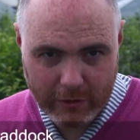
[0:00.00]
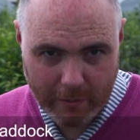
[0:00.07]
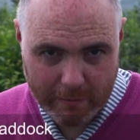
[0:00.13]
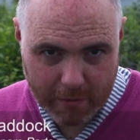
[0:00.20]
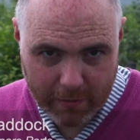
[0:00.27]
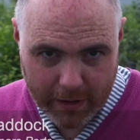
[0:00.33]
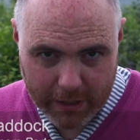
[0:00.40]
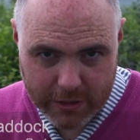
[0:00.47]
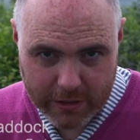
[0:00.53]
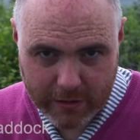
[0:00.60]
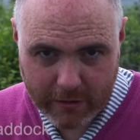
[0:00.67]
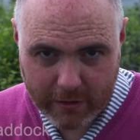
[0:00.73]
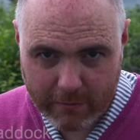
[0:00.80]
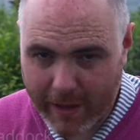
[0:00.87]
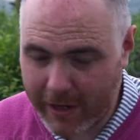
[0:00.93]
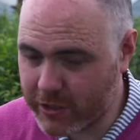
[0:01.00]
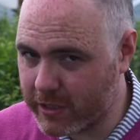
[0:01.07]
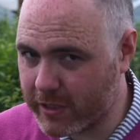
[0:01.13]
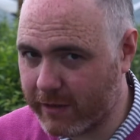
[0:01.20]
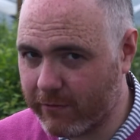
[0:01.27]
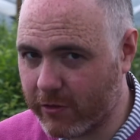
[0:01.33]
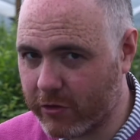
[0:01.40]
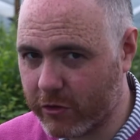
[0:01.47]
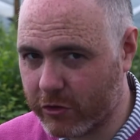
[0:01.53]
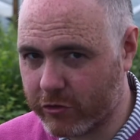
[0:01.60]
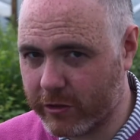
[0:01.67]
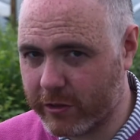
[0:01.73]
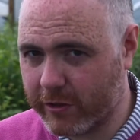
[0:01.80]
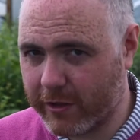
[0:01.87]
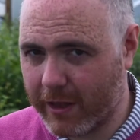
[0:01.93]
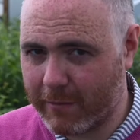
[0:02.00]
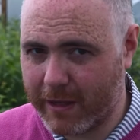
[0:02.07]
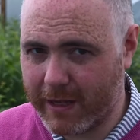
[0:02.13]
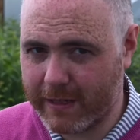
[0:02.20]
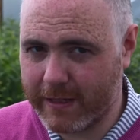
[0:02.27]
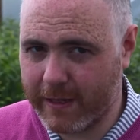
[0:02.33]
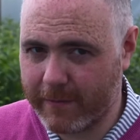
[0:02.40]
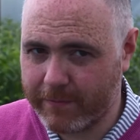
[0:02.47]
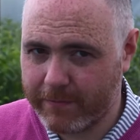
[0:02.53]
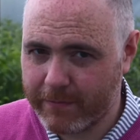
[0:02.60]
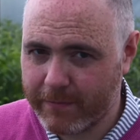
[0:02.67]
operations, mentioned in the Sushruta Samhita,